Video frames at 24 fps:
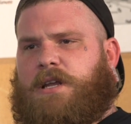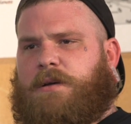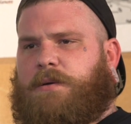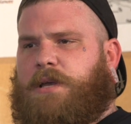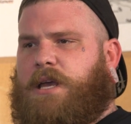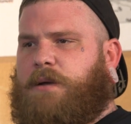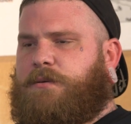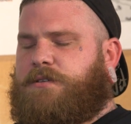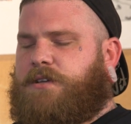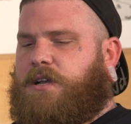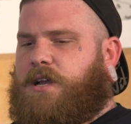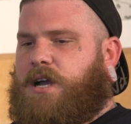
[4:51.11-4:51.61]

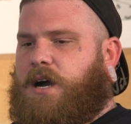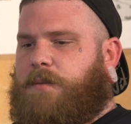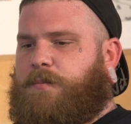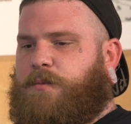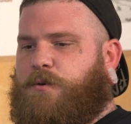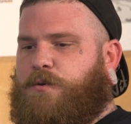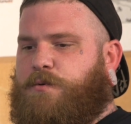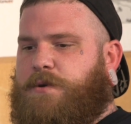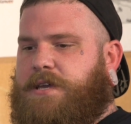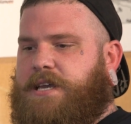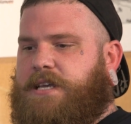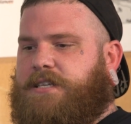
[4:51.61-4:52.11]
It was a
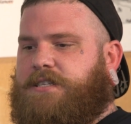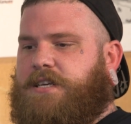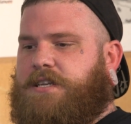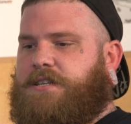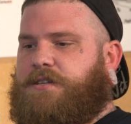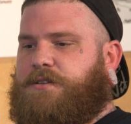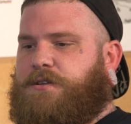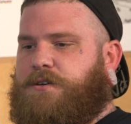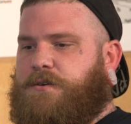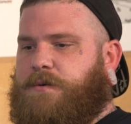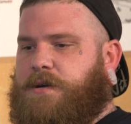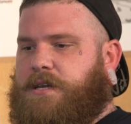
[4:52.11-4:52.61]
couple weeks
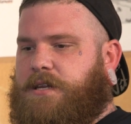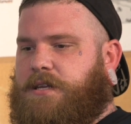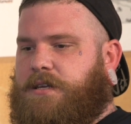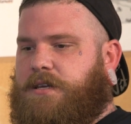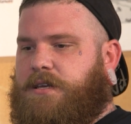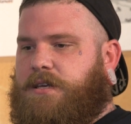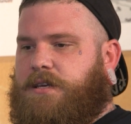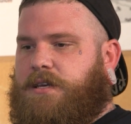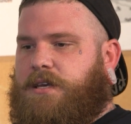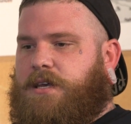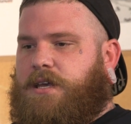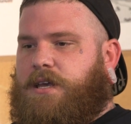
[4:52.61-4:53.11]
into it,
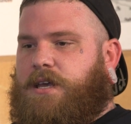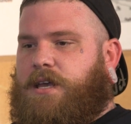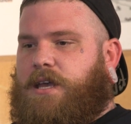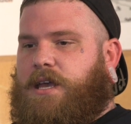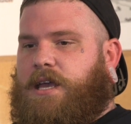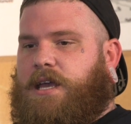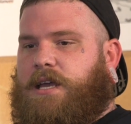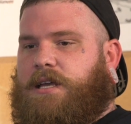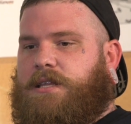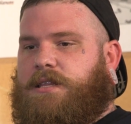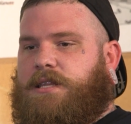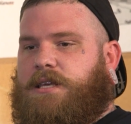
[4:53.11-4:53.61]

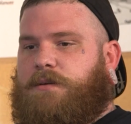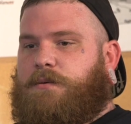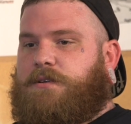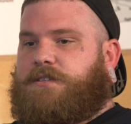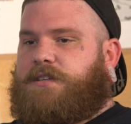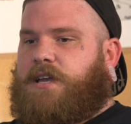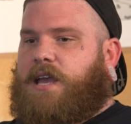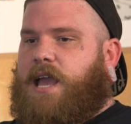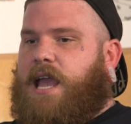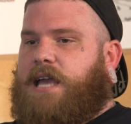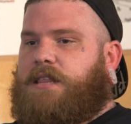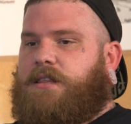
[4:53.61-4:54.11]
and he
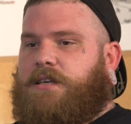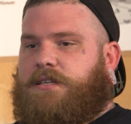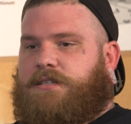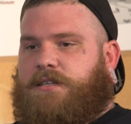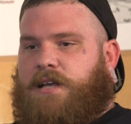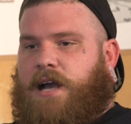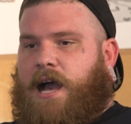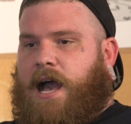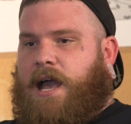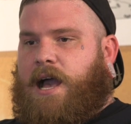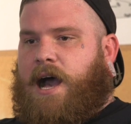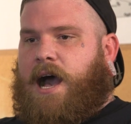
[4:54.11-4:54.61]
was like, "Hey,
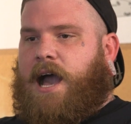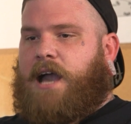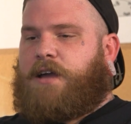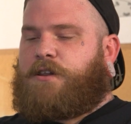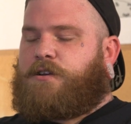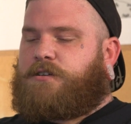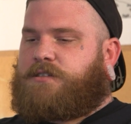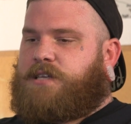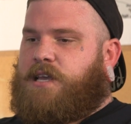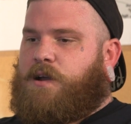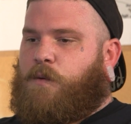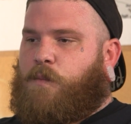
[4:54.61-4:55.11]
listen, I
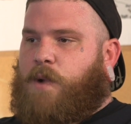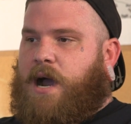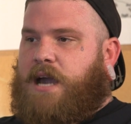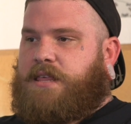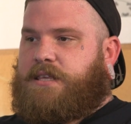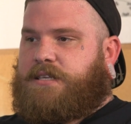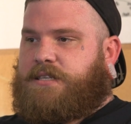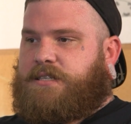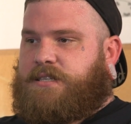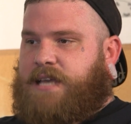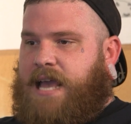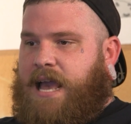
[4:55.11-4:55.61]
understand why
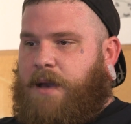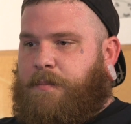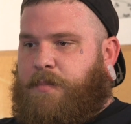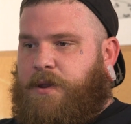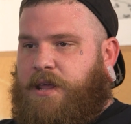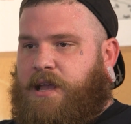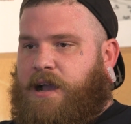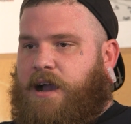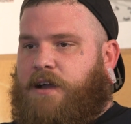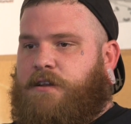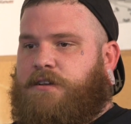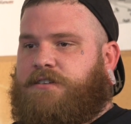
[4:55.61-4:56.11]
this is
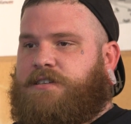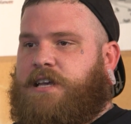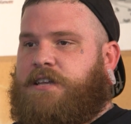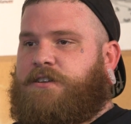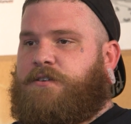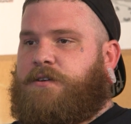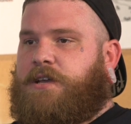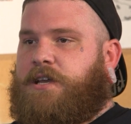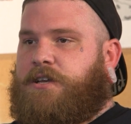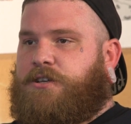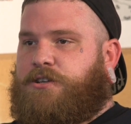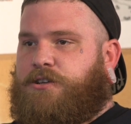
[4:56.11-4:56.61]
happening. I understand
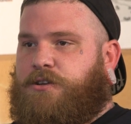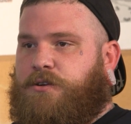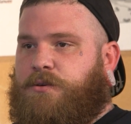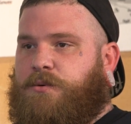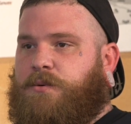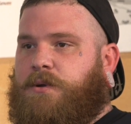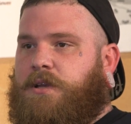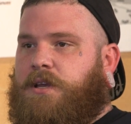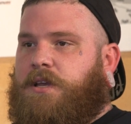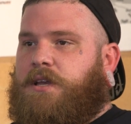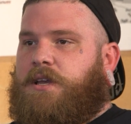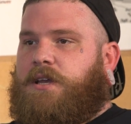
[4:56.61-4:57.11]
your issue.